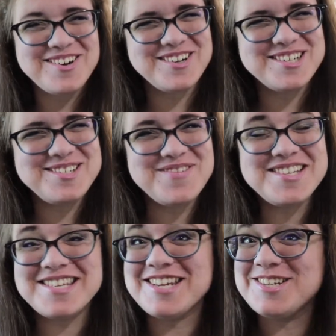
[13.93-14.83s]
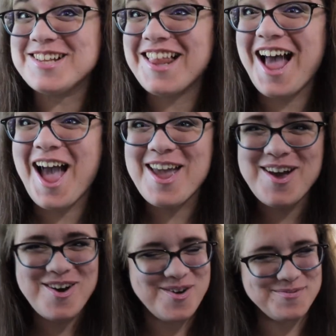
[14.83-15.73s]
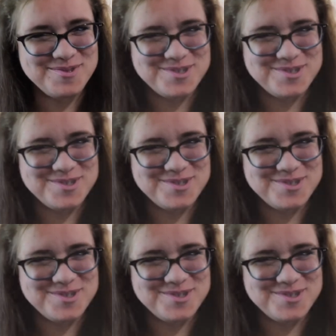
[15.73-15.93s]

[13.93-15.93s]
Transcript: Christmas in July home